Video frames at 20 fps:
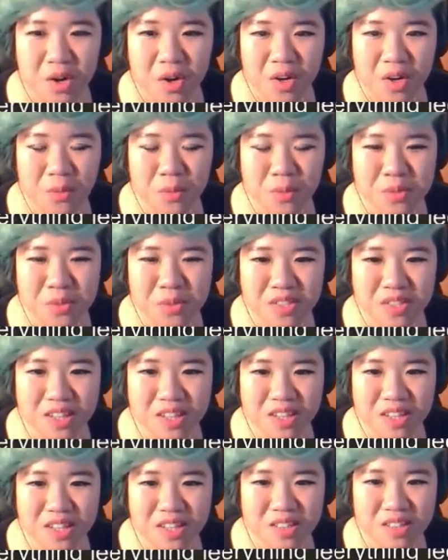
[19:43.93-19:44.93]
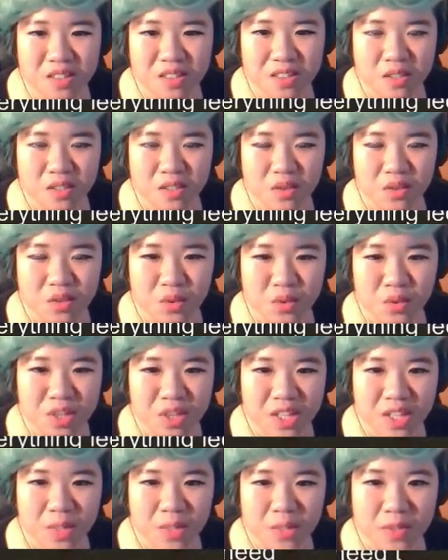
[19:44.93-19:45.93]
Almost like it's a
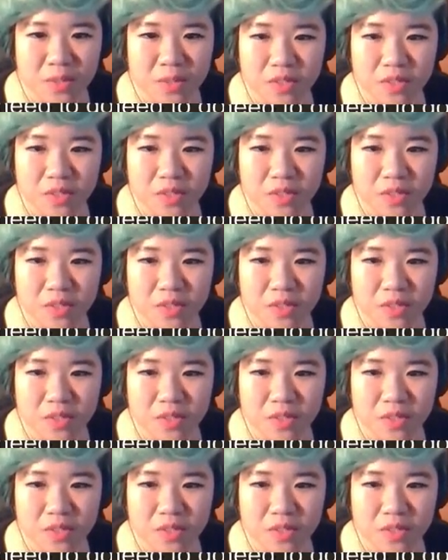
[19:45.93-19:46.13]
dream.